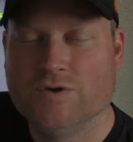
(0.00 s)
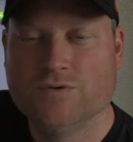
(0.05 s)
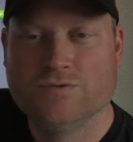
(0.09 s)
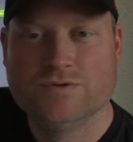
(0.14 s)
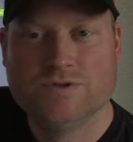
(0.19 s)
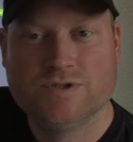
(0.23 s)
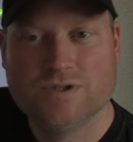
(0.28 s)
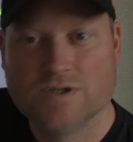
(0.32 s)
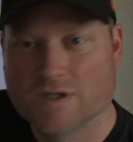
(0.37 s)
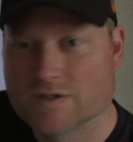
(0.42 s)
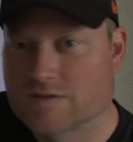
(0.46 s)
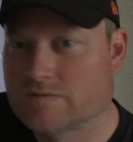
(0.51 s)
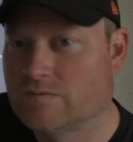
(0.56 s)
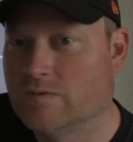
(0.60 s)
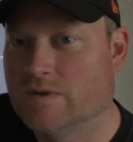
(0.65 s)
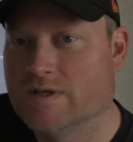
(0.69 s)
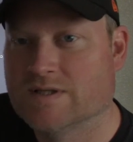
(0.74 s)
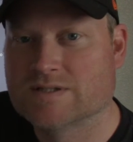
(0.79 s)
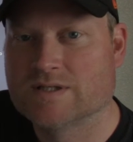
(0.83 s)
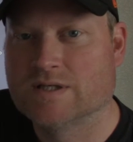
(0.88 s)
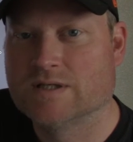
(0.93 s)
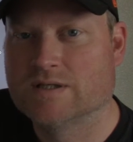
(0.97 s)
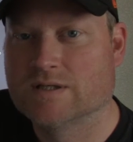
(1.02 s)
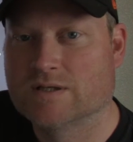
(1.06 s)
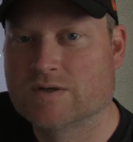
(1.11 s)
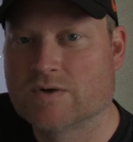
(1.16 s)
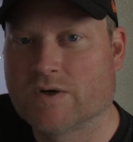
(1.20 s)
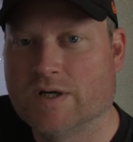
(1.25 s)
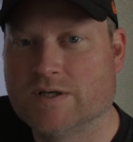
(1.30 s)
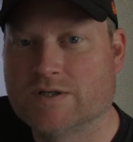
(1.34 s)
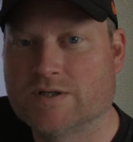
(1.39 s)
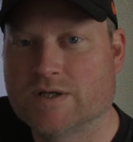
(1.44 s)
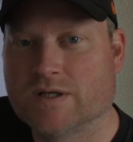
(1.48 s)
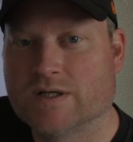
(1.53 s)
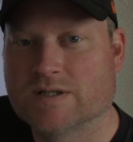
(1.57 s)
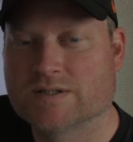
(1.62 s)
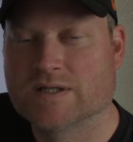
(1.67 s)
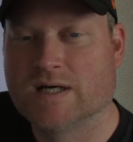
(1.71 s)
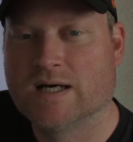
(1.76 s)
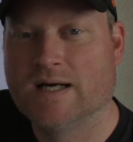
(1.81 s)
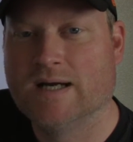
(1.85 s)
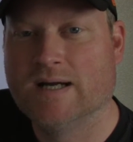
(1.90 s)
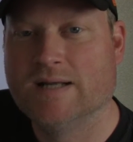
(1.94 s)
you just want to see the creature
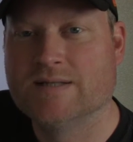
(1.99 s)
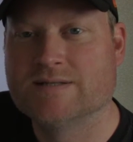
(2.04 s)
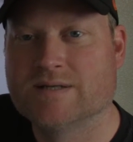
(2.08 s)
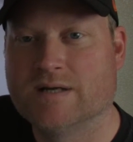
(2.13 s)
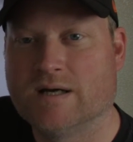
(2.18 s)
designs